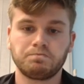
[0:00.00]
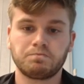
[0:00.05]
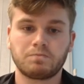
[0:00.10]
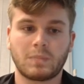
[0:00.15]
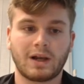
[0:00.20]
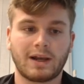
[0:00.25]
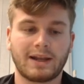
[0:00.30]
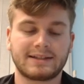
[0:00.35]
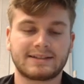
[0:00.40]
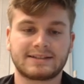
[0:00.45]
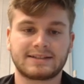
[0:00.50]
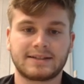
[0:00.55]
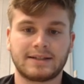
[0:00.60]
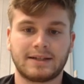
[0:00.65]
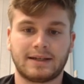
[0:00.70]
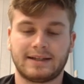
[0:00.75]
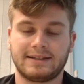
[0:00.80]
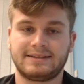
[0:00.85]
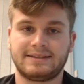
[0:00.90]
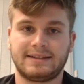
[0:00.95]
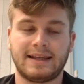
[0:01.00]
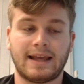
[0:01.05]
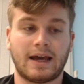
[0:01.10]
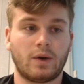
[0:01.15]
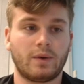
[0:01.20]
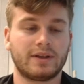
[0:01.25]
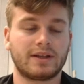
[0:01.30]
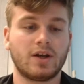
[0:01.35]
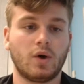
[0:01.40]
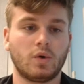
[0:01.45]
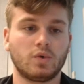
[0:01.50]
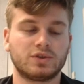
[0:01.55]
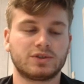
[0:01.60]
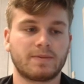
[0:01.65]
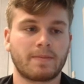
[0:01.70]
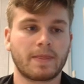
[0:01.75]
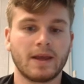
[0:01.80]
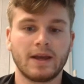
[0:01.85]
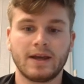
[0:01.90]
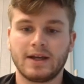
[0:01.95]
let's see how it goes.
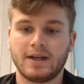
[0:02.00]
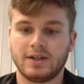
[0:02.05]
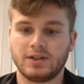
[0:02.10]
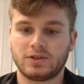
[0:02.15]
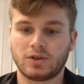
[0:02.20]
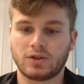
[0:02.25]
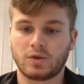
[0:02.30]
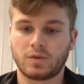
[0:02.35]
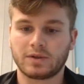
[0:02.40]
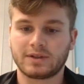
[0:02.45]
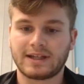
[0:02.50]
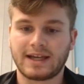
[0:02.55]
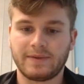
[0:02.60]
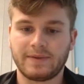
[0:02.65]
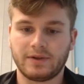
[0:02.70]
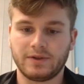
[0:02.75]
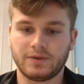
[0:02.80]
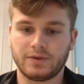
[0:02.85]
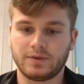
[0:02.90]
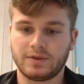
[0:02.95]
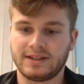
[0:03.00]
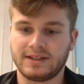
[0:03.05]
So what I will do